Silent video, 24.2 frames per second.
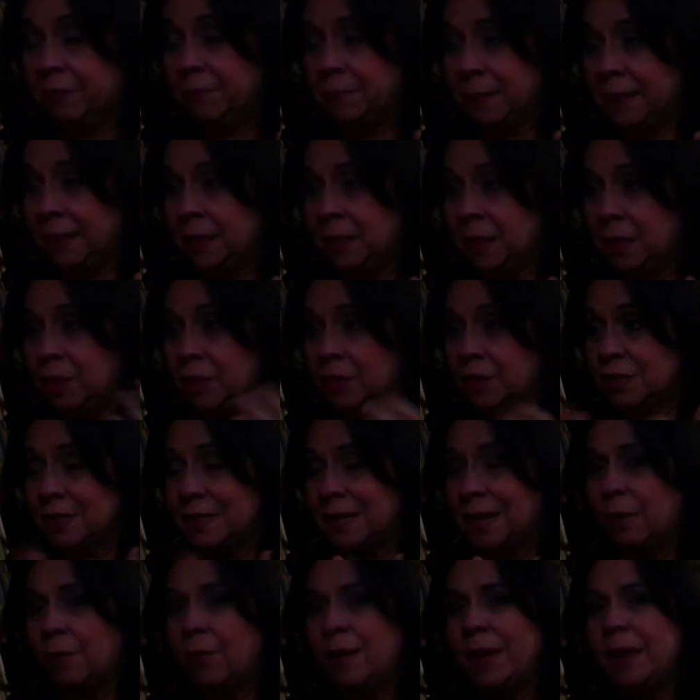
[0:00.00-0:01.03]
for many years
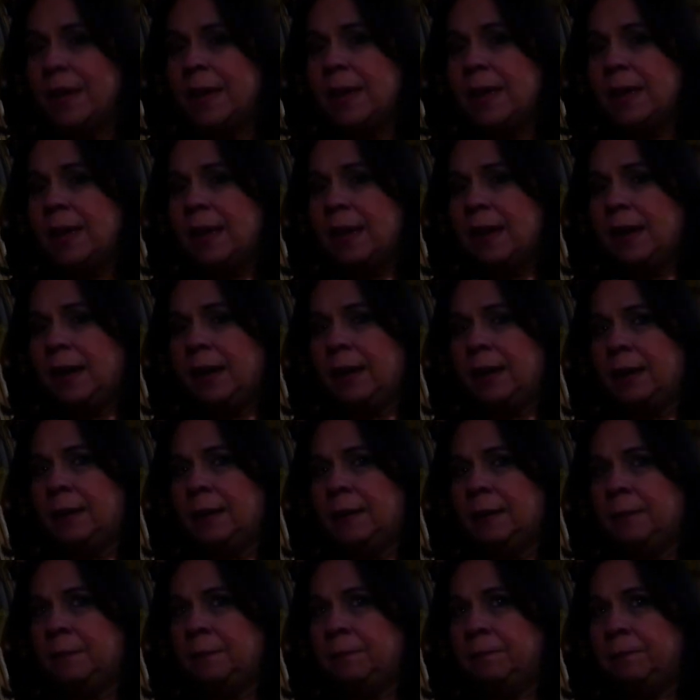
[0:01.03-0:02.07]
now.
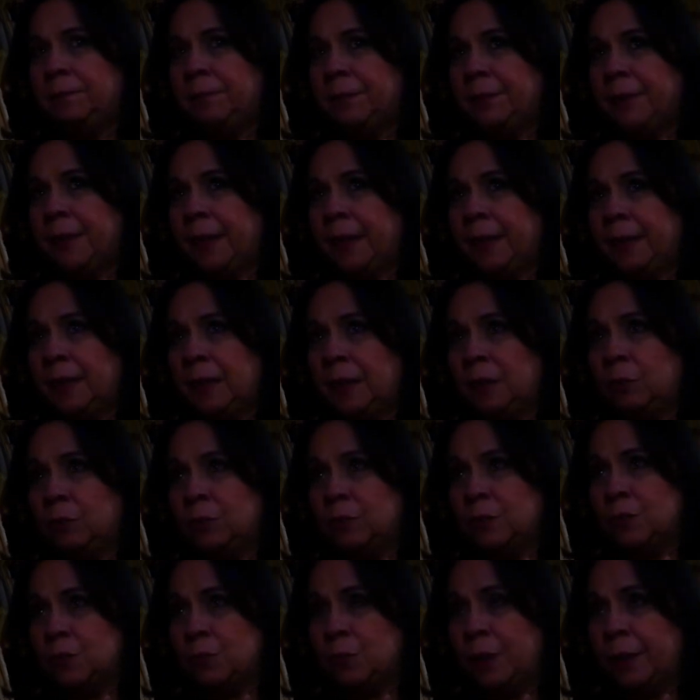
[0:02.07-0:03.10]
Um, and I
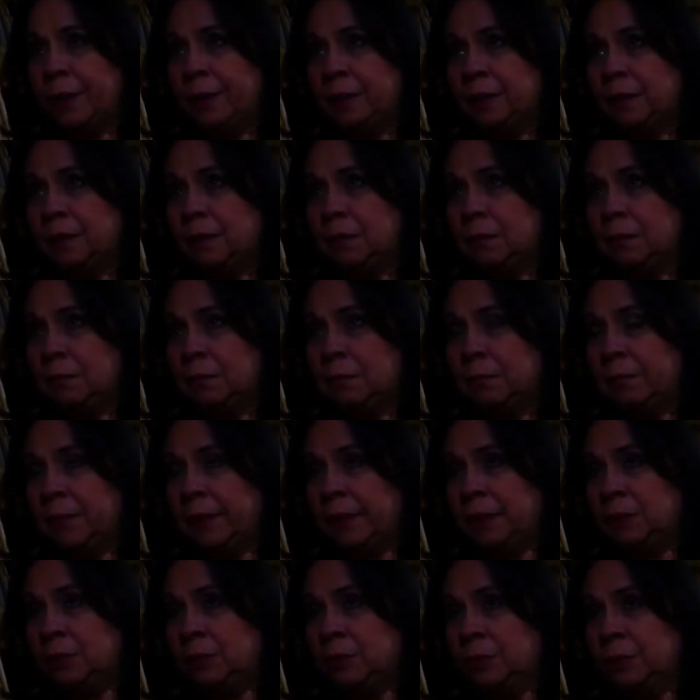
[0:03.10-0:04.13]
always wanted
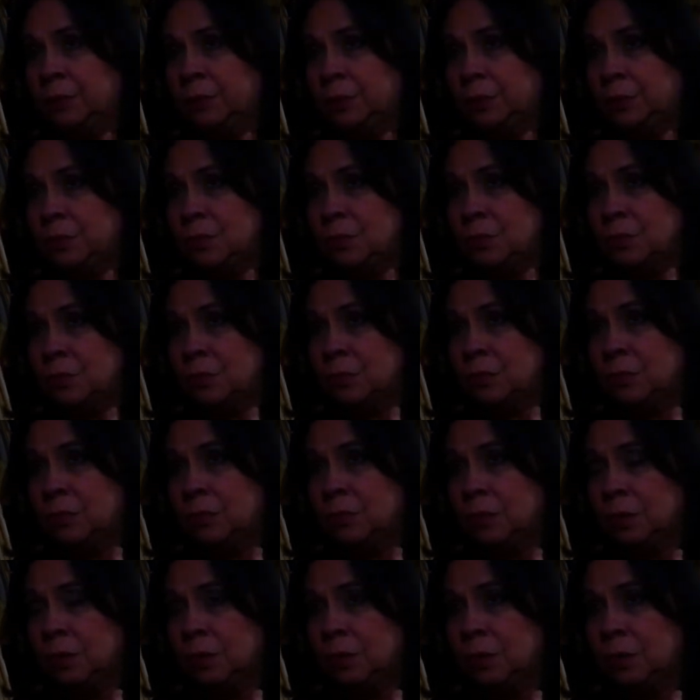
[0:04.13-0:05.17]
my daughter to,
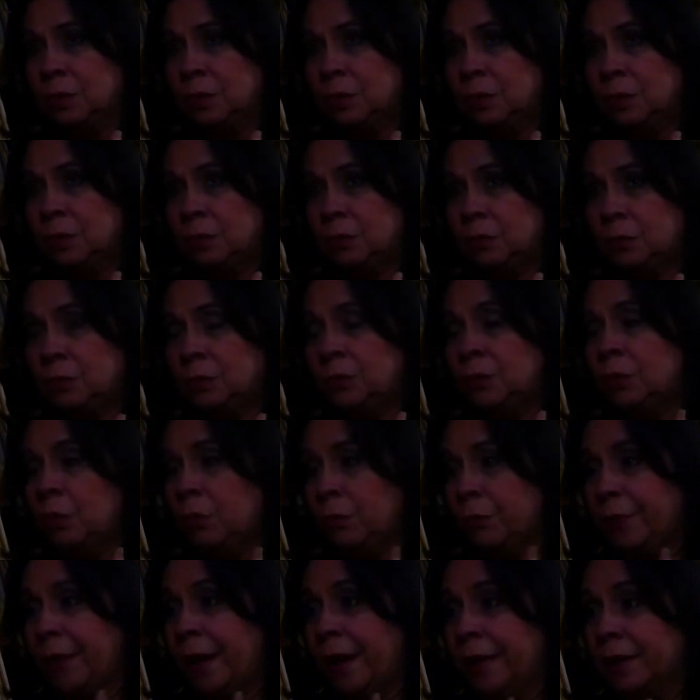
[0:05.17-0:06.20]
to
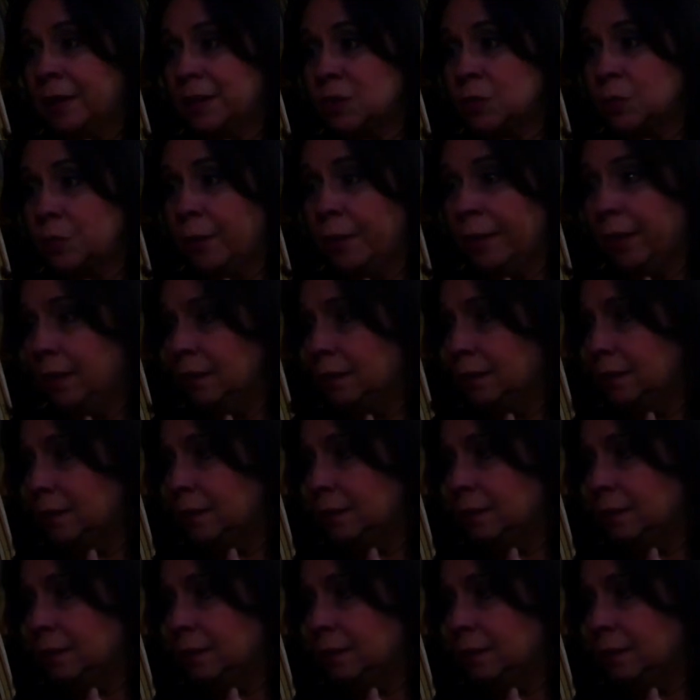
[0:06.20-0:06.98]
know that as well,